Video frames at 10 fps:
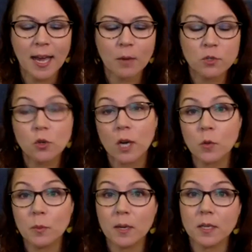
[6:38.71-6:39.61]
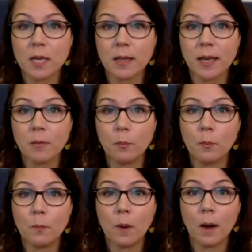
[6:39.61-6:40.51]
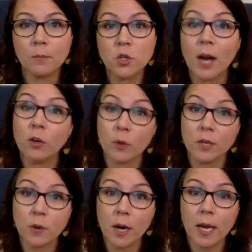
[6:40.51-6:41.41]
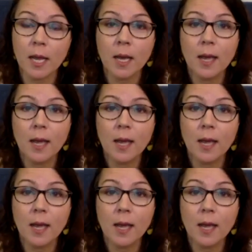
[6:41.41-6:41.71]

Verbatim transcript: was drawn to it because I like um, John Green's writing.